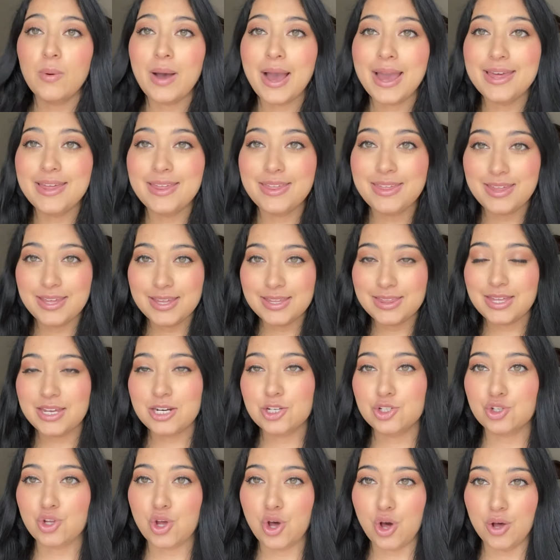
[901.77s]
I think that
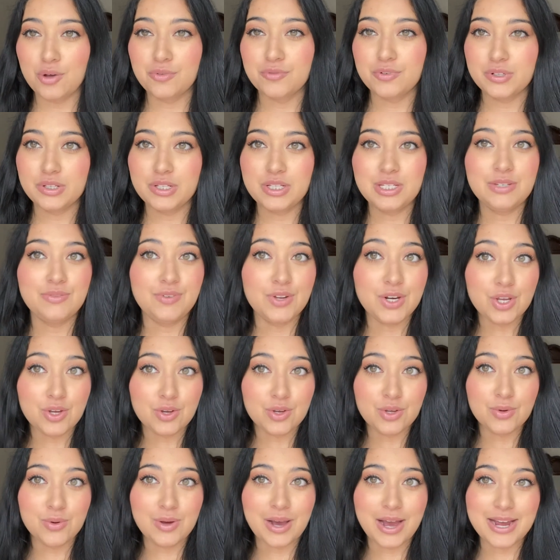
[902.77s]
is all for this video,
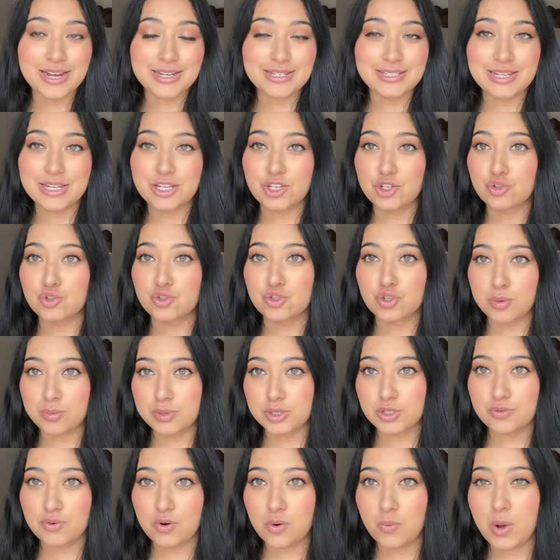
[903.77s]
you guys. Thank you so
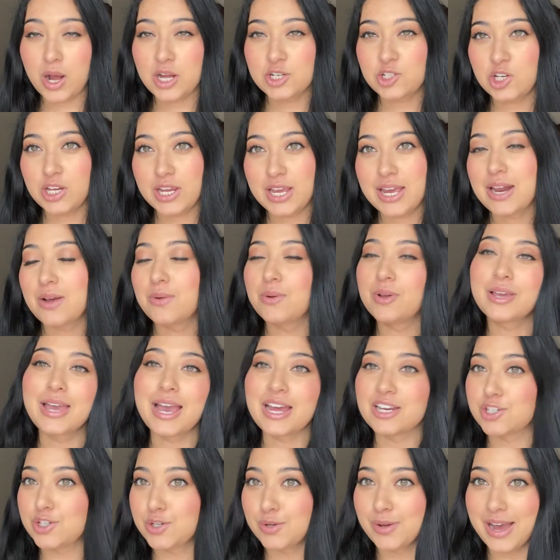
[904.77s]
much for watching and I will
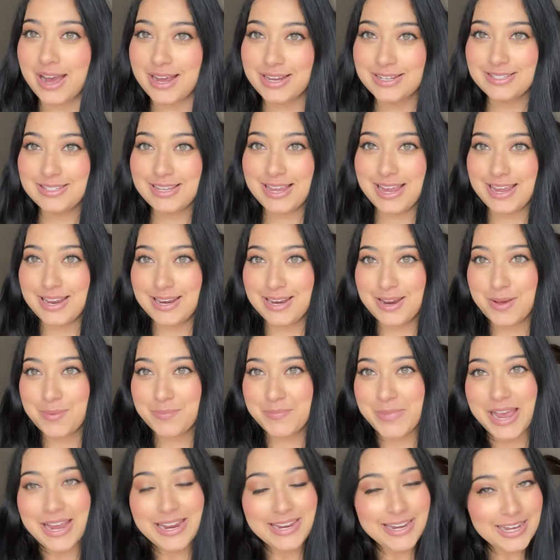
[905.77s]
catch you guys in
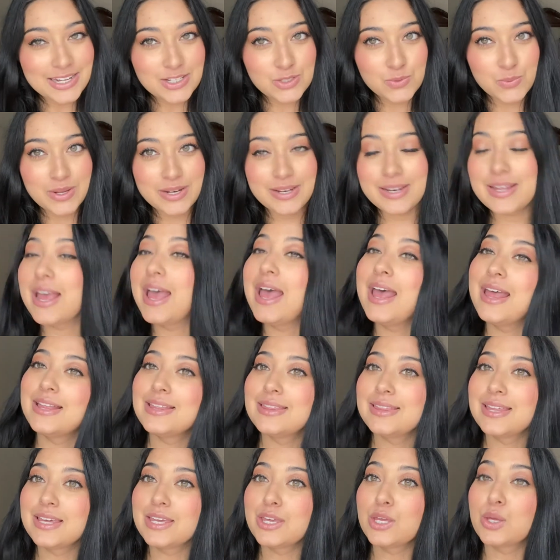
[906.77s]
my next one.
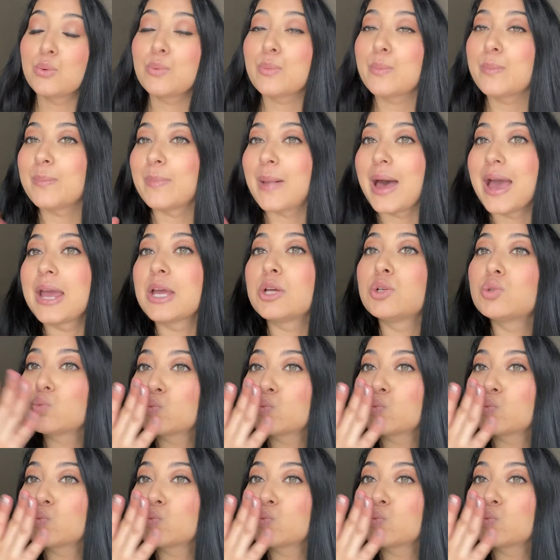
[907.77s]
Thank you, bye.